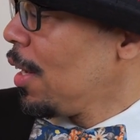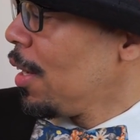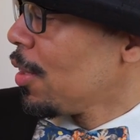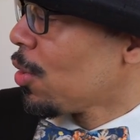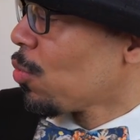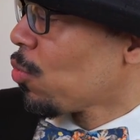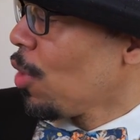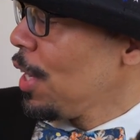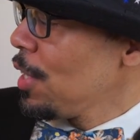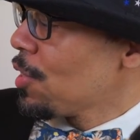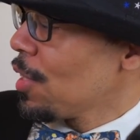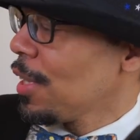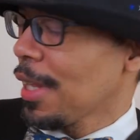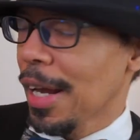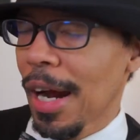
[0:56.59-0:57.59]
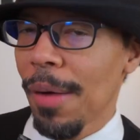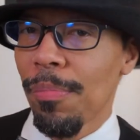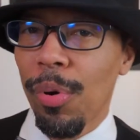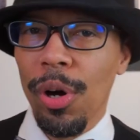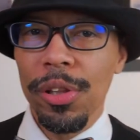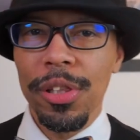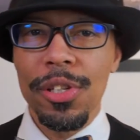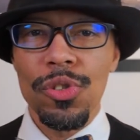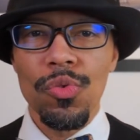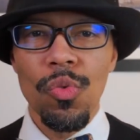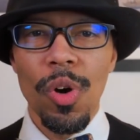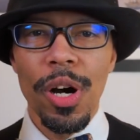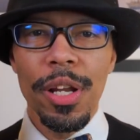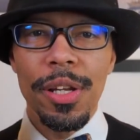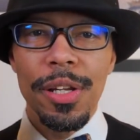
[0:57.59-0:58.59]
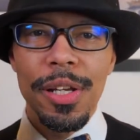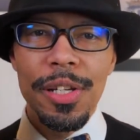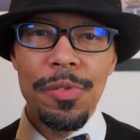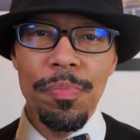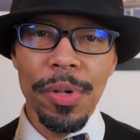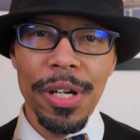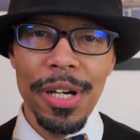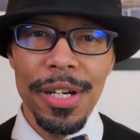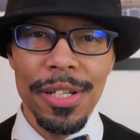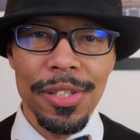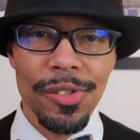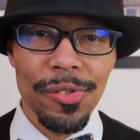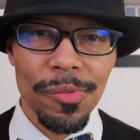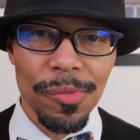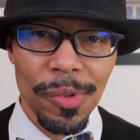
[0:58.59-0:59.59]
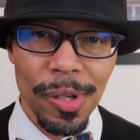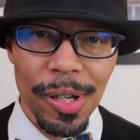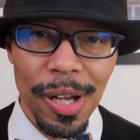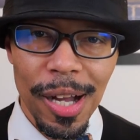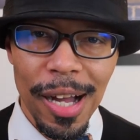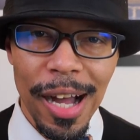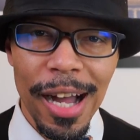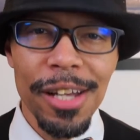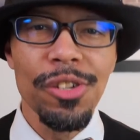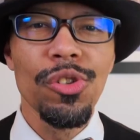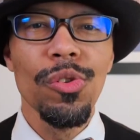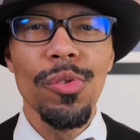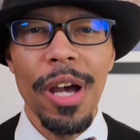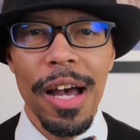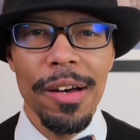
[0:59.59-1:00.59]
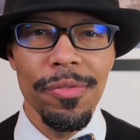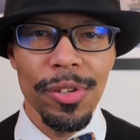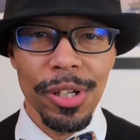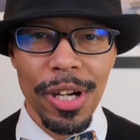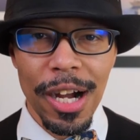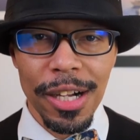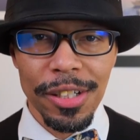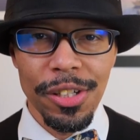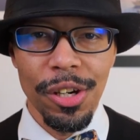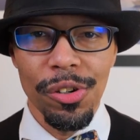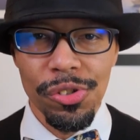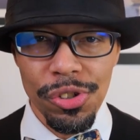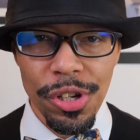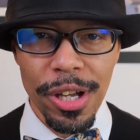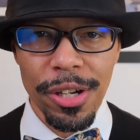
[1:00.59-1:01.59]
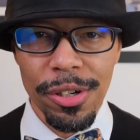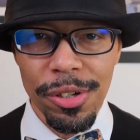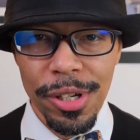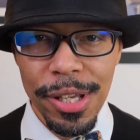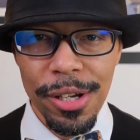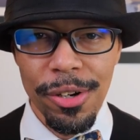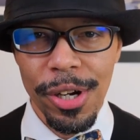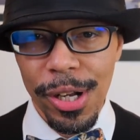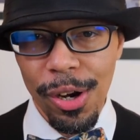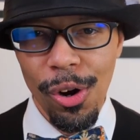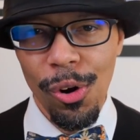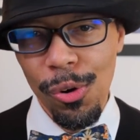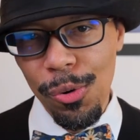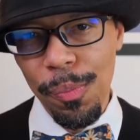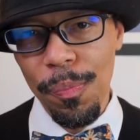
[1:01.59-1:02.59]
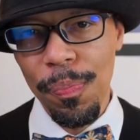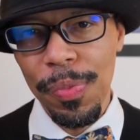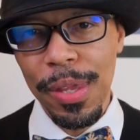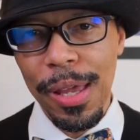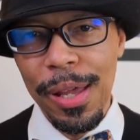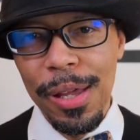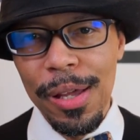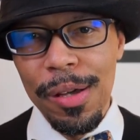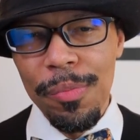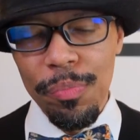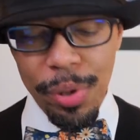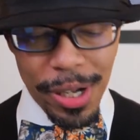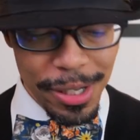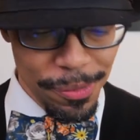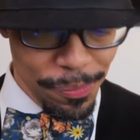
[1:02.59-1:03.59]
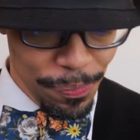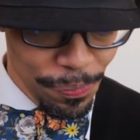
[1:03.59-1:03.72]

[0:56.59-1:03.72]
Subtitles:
The reason that I bought this one is because I do have a cocktail shaker here at home, but